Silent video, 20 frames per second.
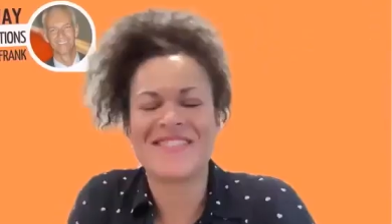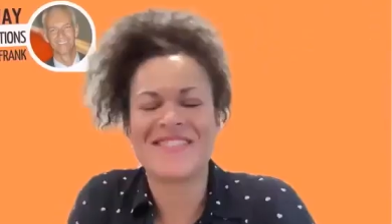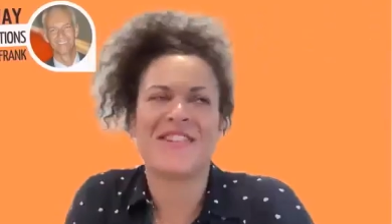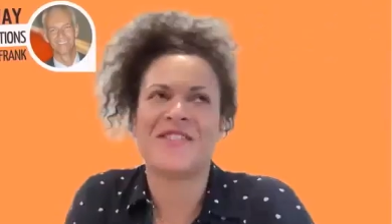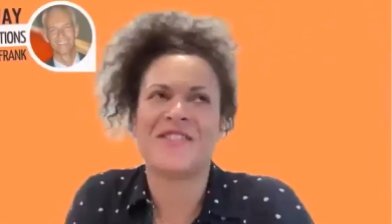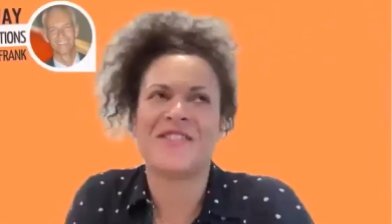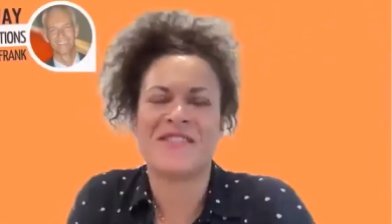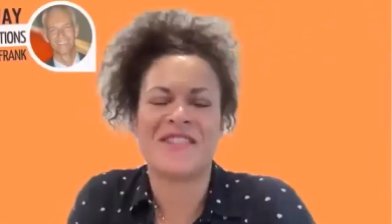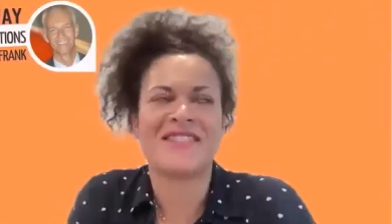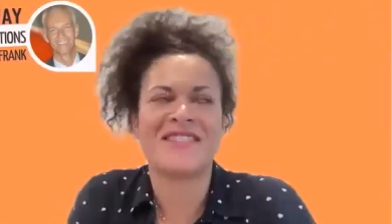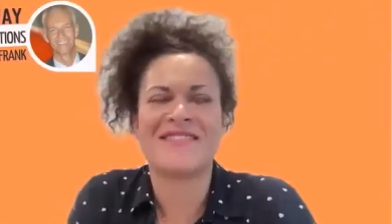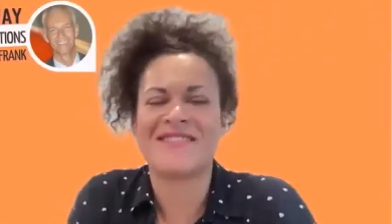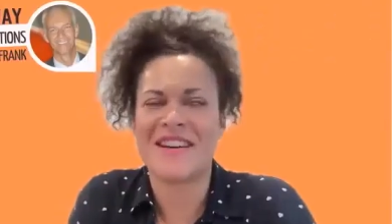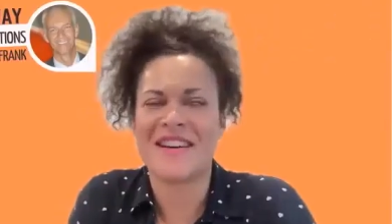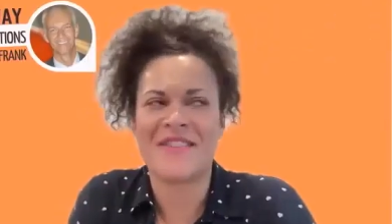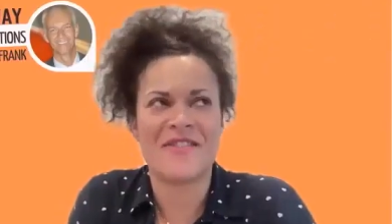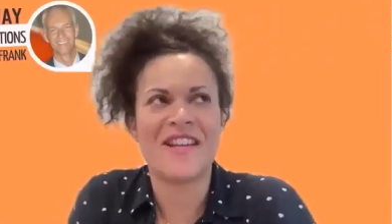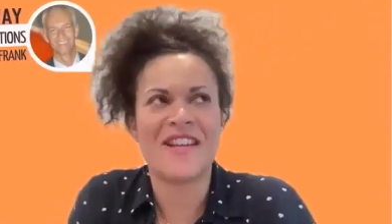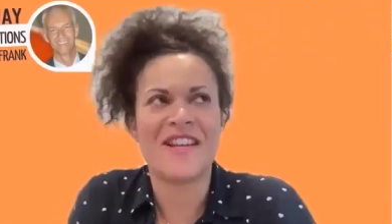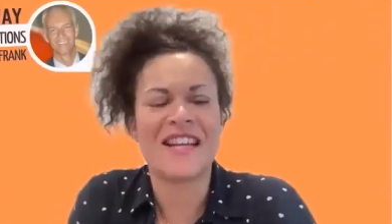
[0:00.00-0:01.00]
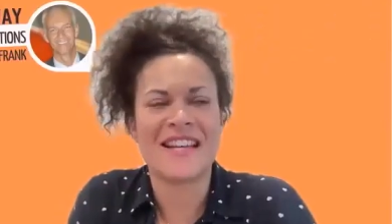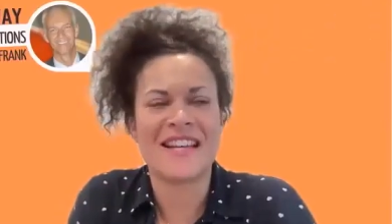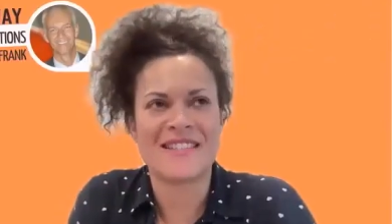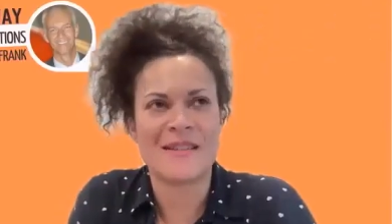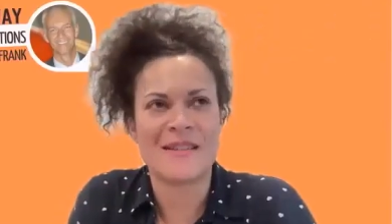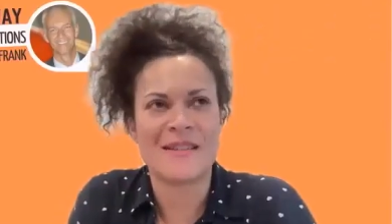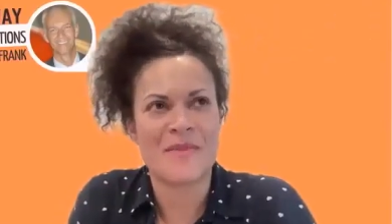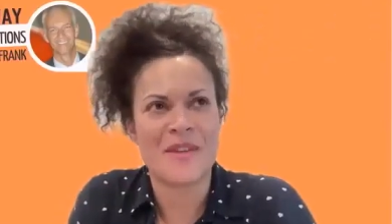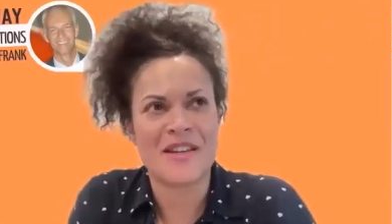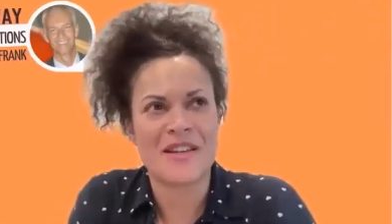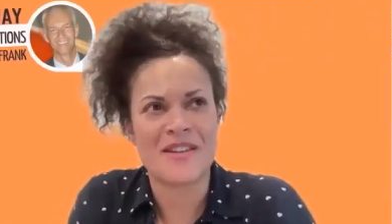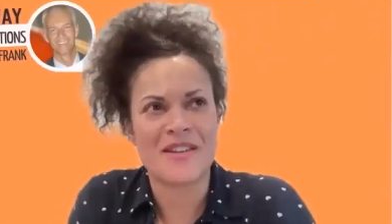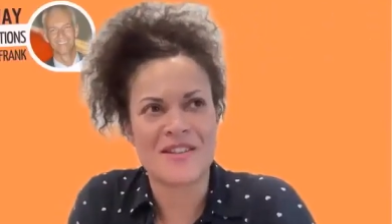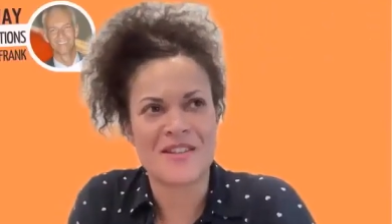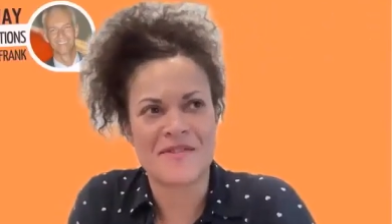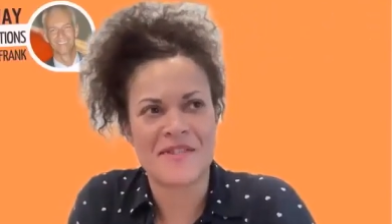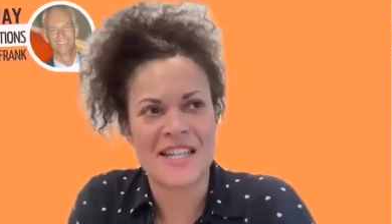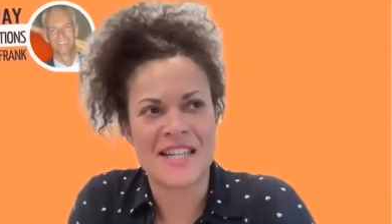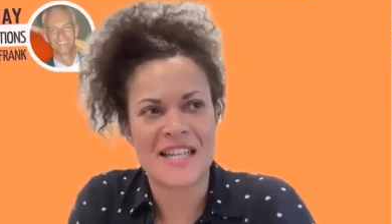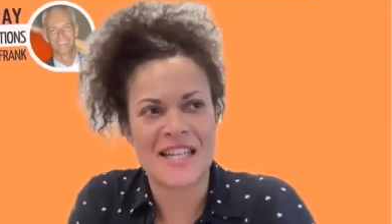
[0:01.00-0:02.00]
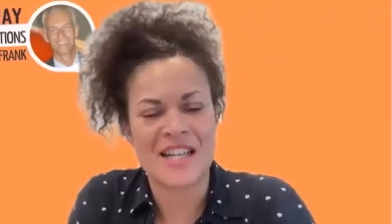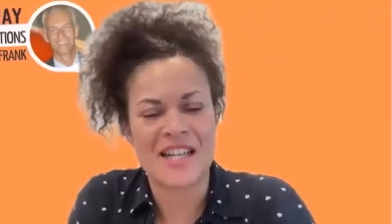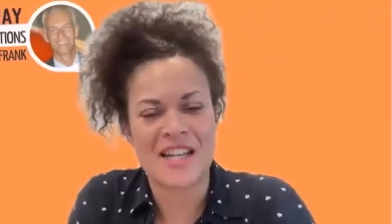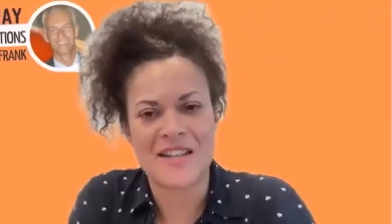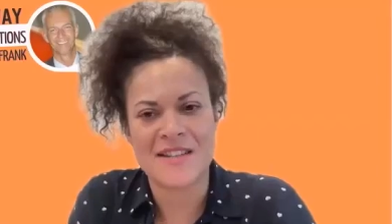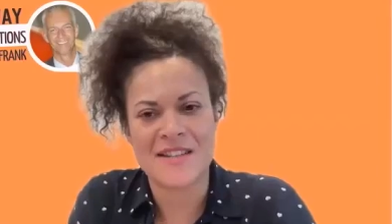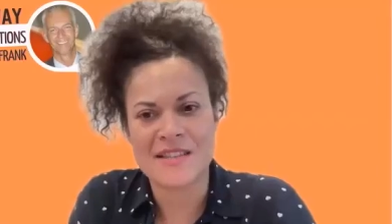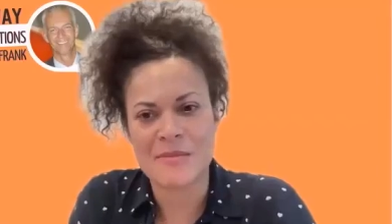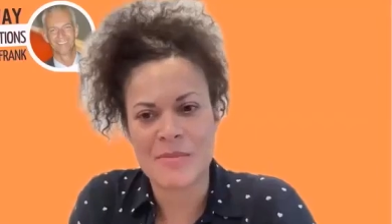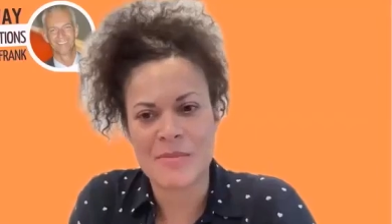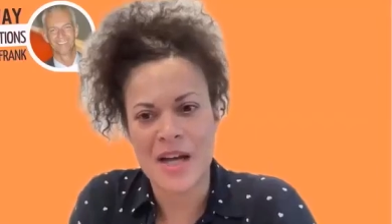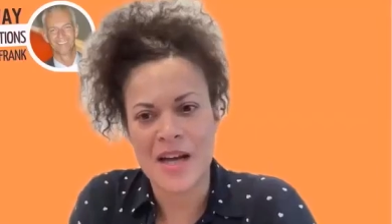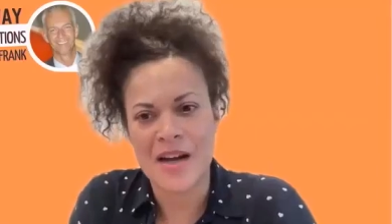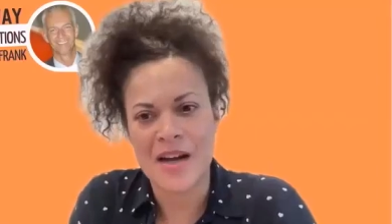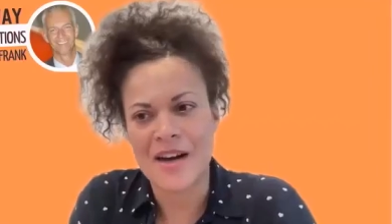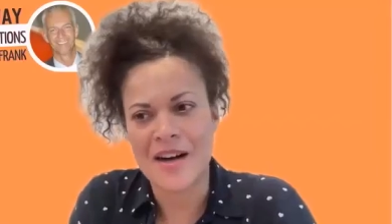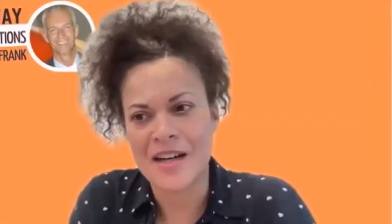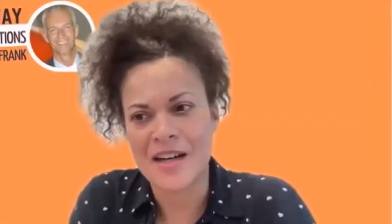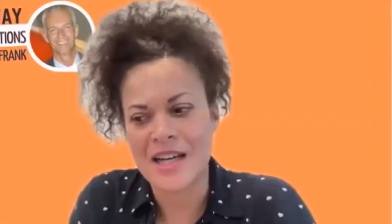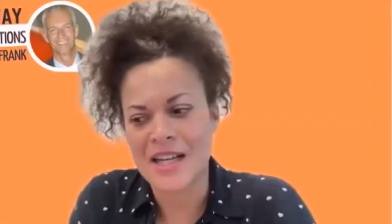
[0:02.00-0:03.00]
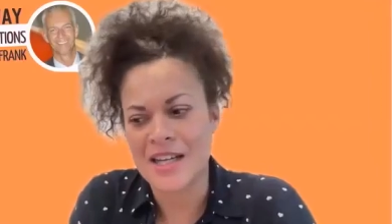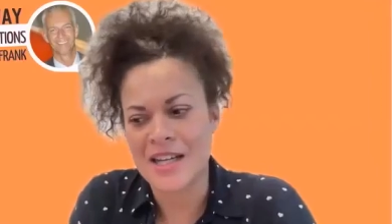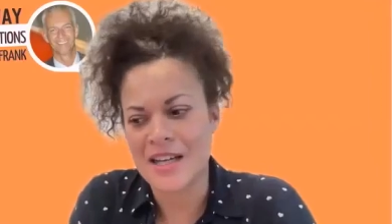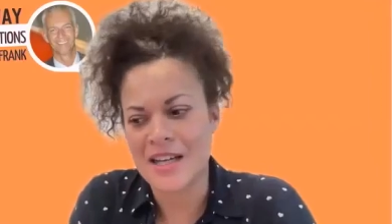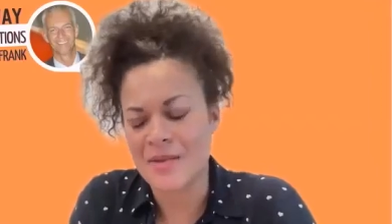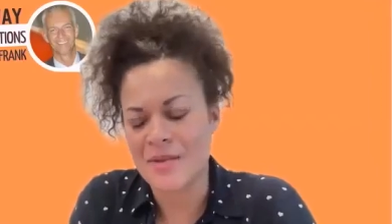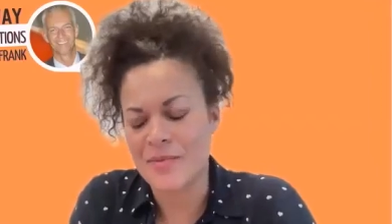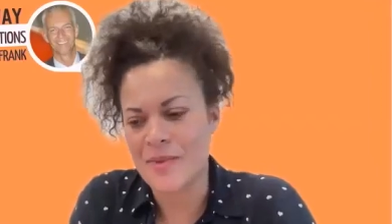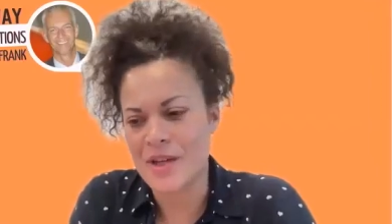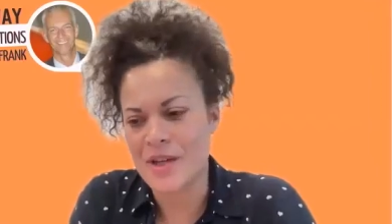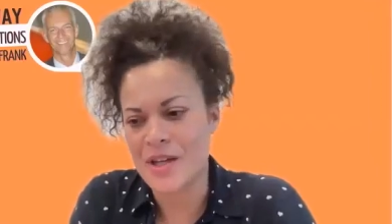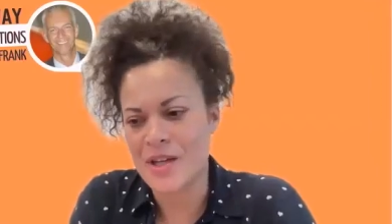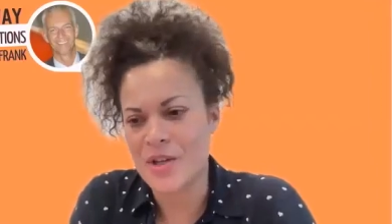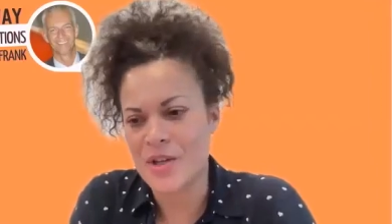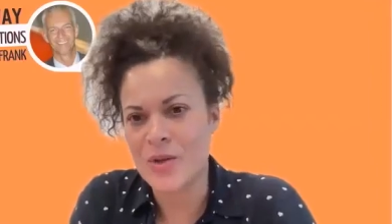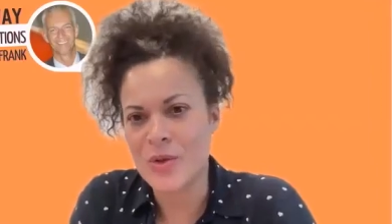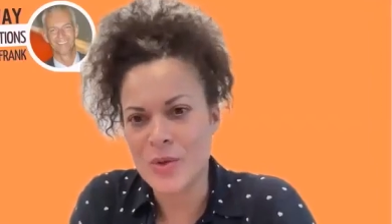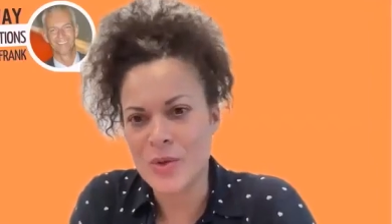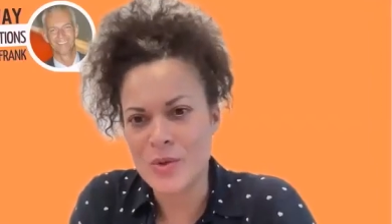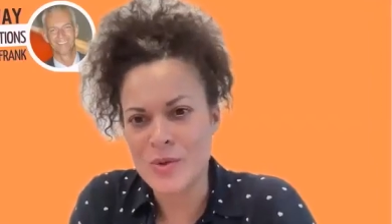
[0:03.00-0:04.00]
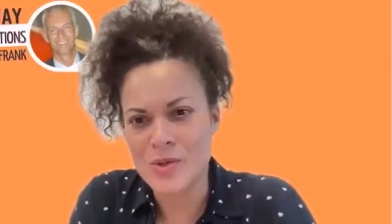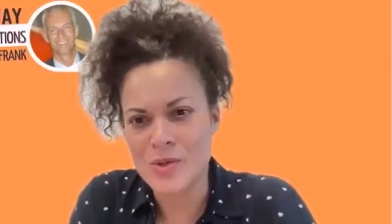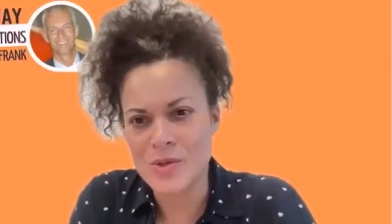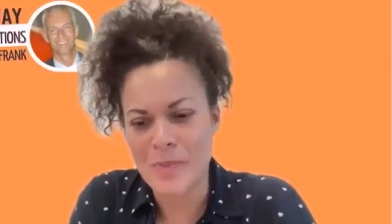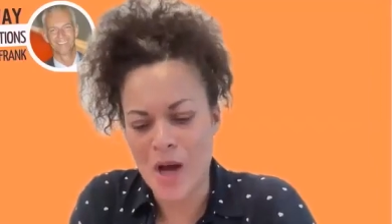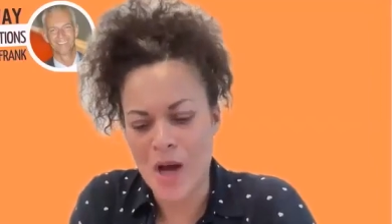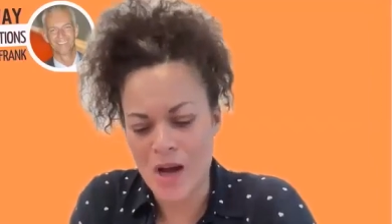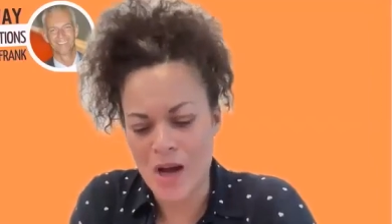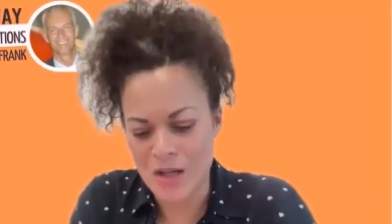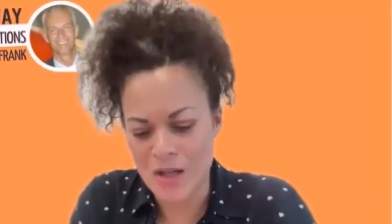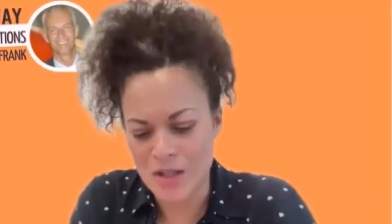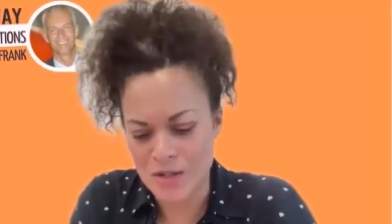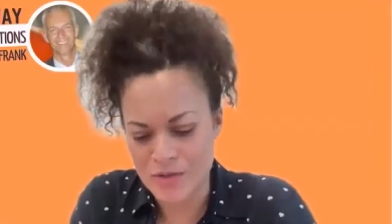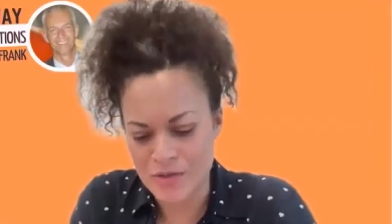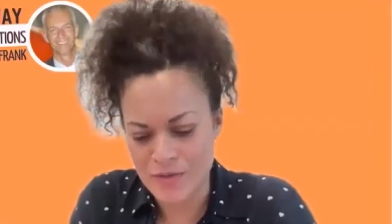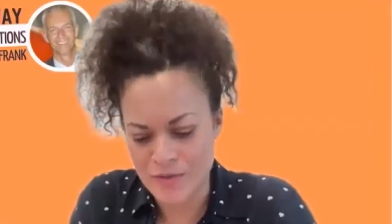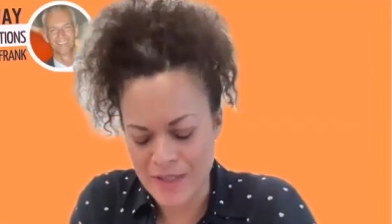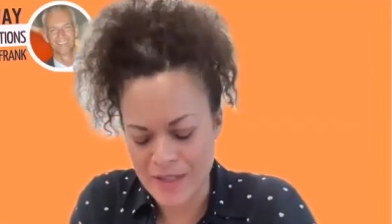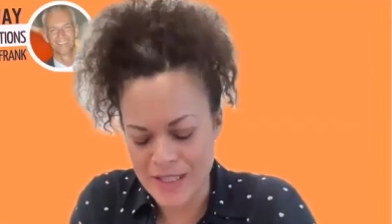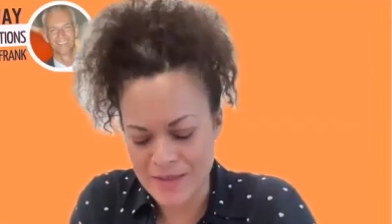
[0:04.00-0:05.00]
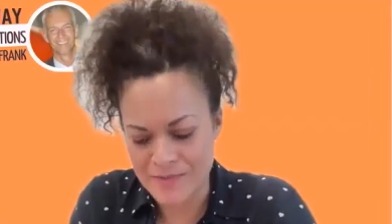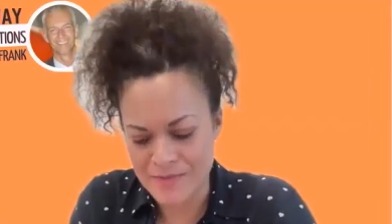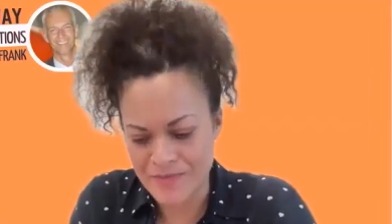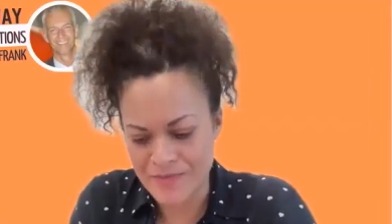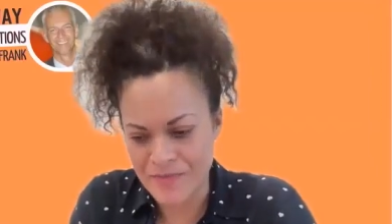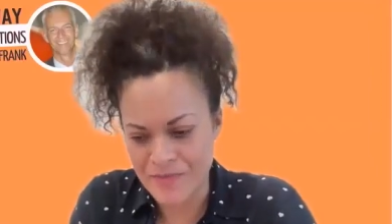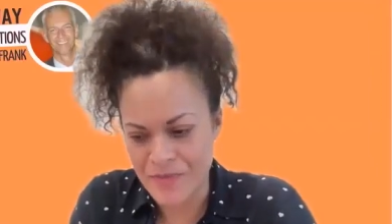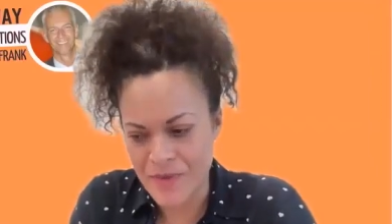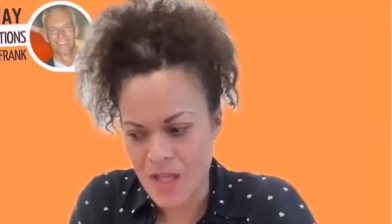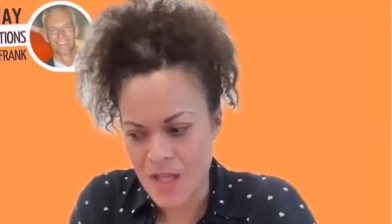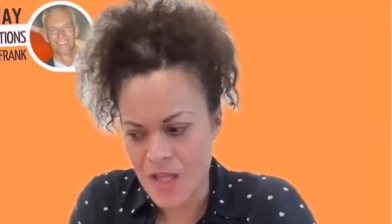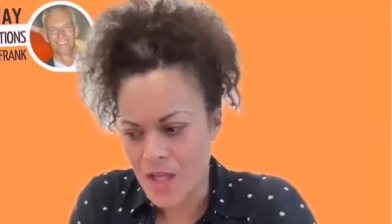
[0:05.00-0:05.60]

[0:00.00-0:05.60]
so definitely something that's really close to my heart and a huge part of